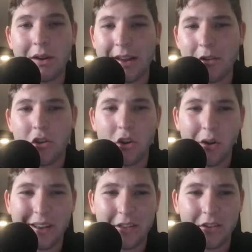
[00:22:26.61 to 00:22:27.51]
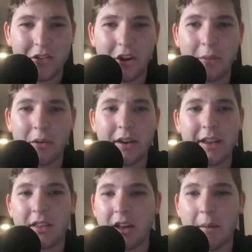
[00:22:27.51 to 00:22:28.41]
Whenever Joe gets in trouble,
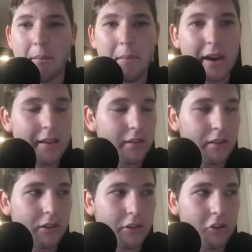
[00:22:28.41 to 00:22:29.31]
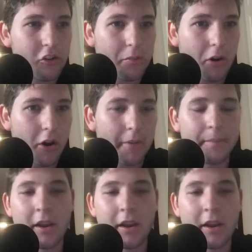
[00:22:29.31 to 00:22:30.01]
it's immediately look to Jamar,